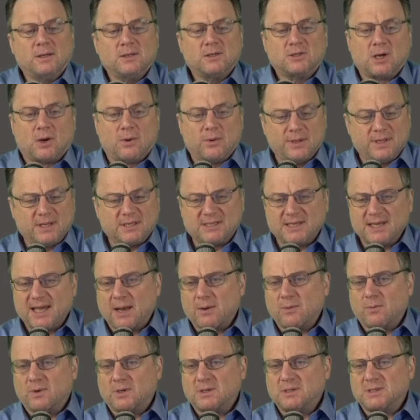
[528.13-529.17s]
So, and this
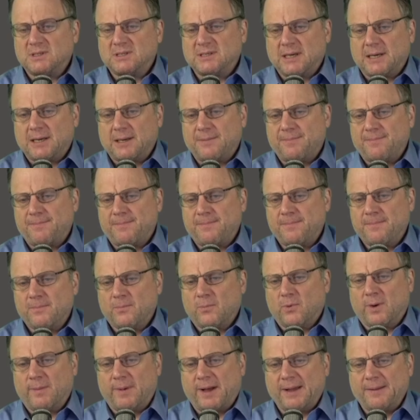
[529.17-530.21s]
again was um,
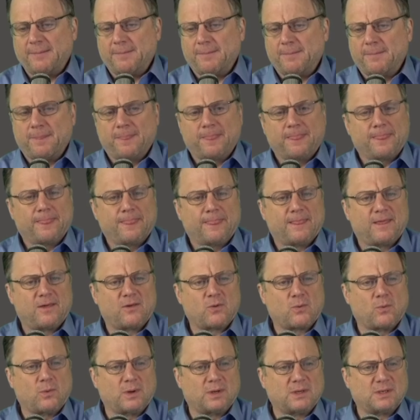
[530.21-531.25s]
where am I?
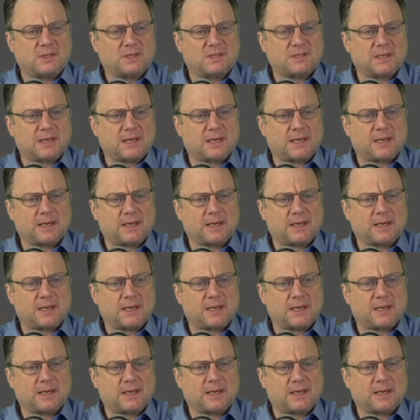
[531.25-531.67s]
This was